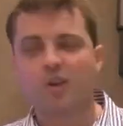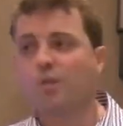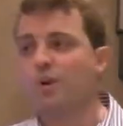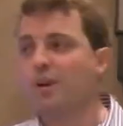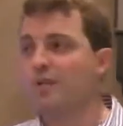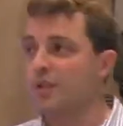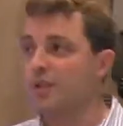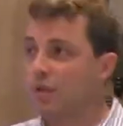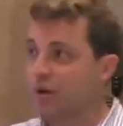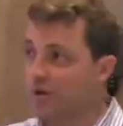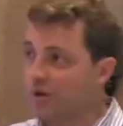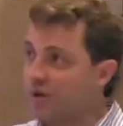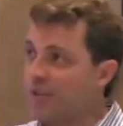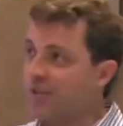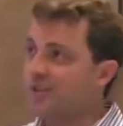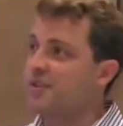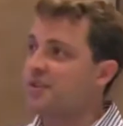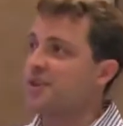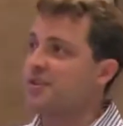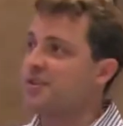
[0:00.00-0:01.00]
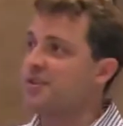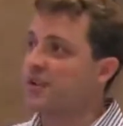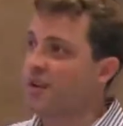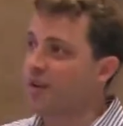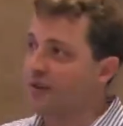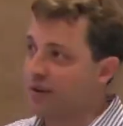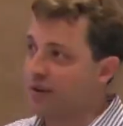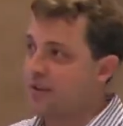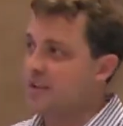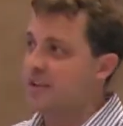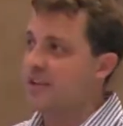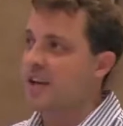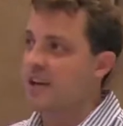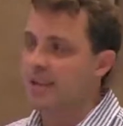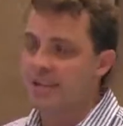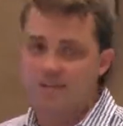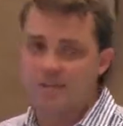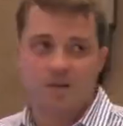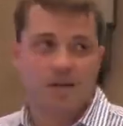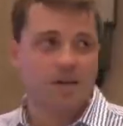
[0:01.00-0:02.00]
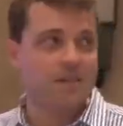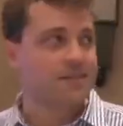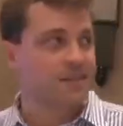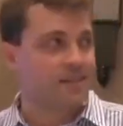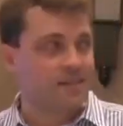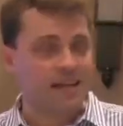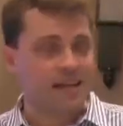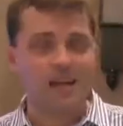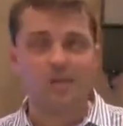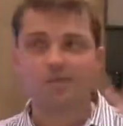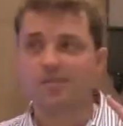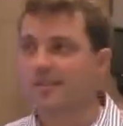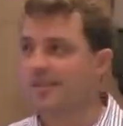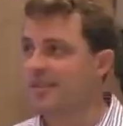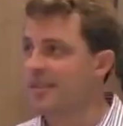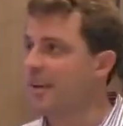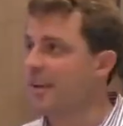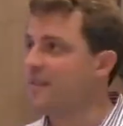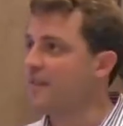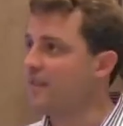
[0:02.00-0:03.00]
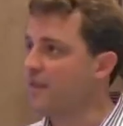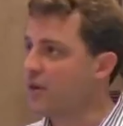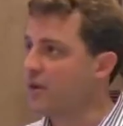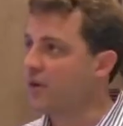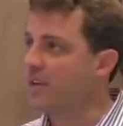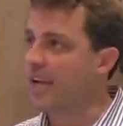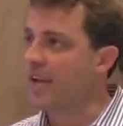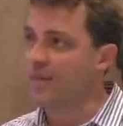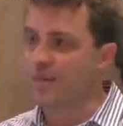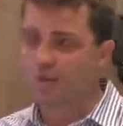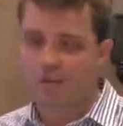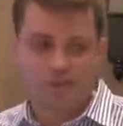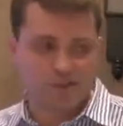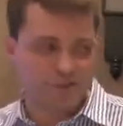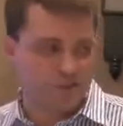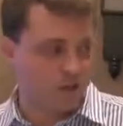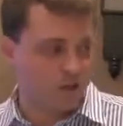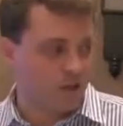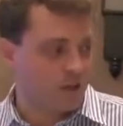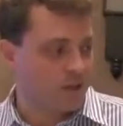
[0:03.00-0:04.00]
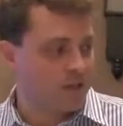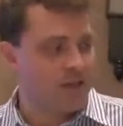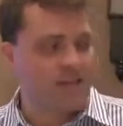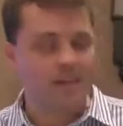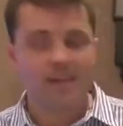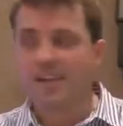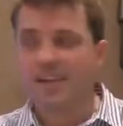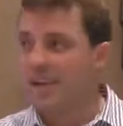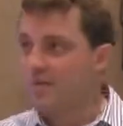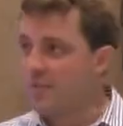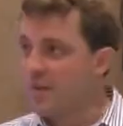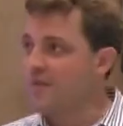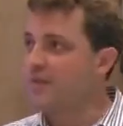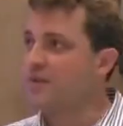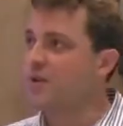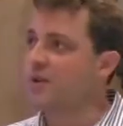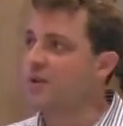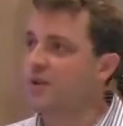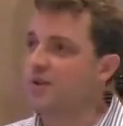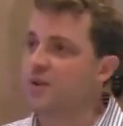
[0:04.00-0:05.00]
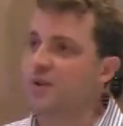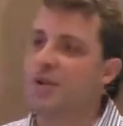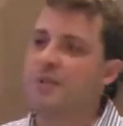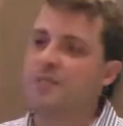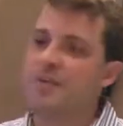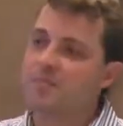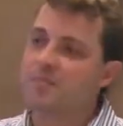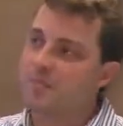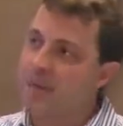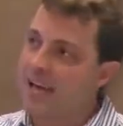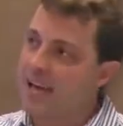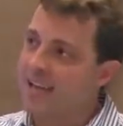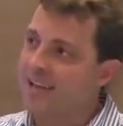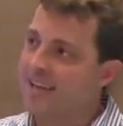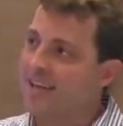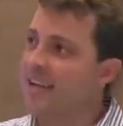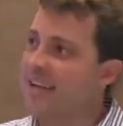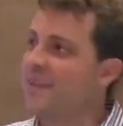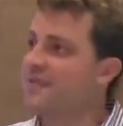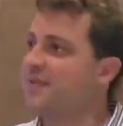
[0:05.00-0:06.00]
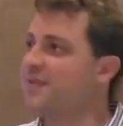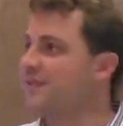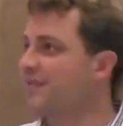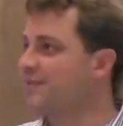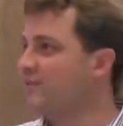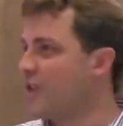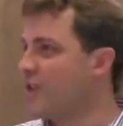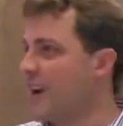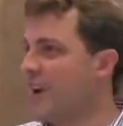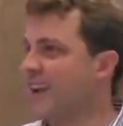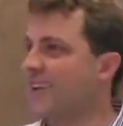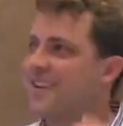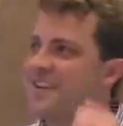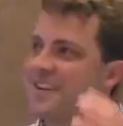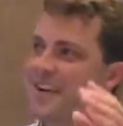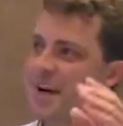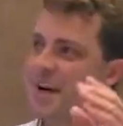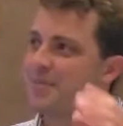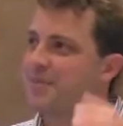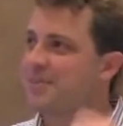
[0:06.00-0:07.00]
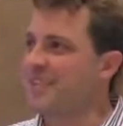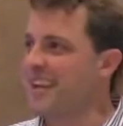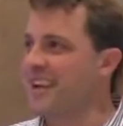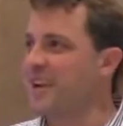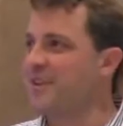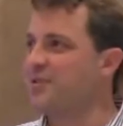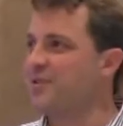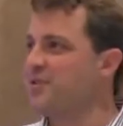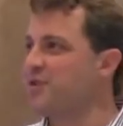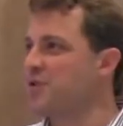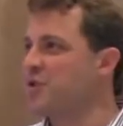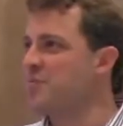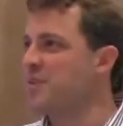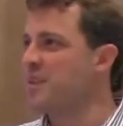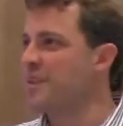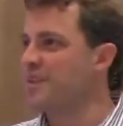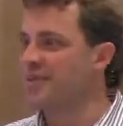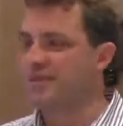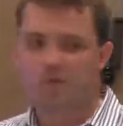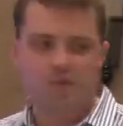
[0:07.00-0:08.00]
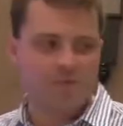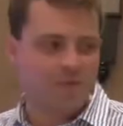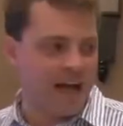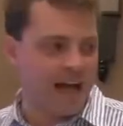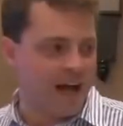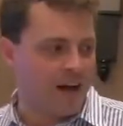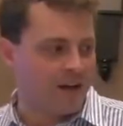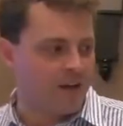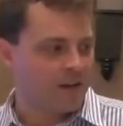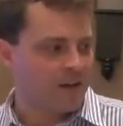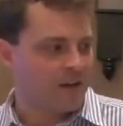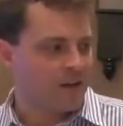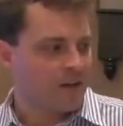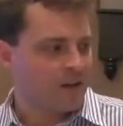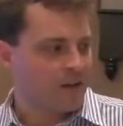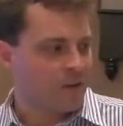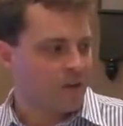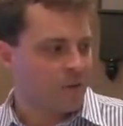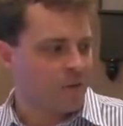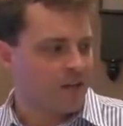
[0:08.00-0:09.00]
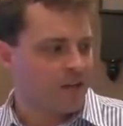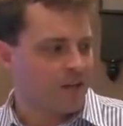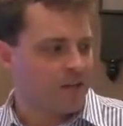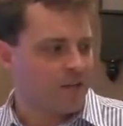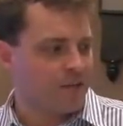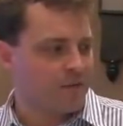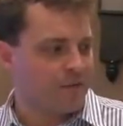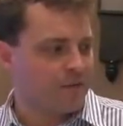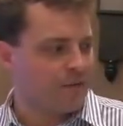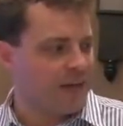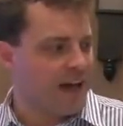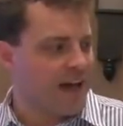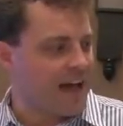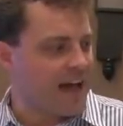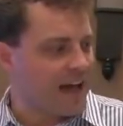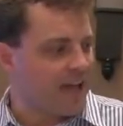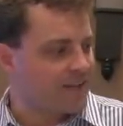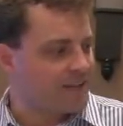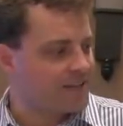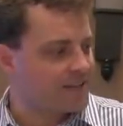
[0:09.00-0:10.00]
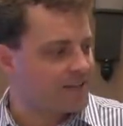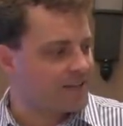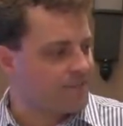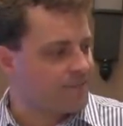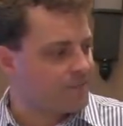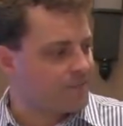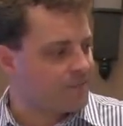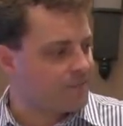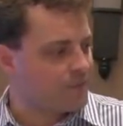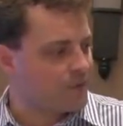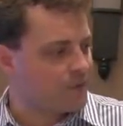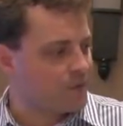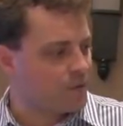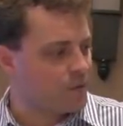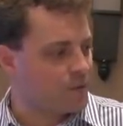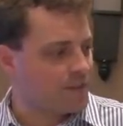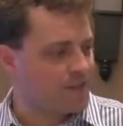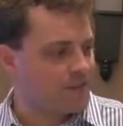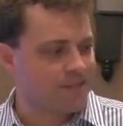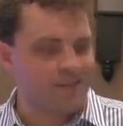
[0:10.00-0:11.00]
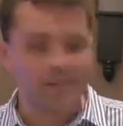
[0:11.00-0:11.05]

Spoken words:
We have a little Crestron server in the DOCSTREAM that allows us to have full camera control. And by full control, I mean pan left, right, up, down, zoom in, zoom out. We can do it fast with this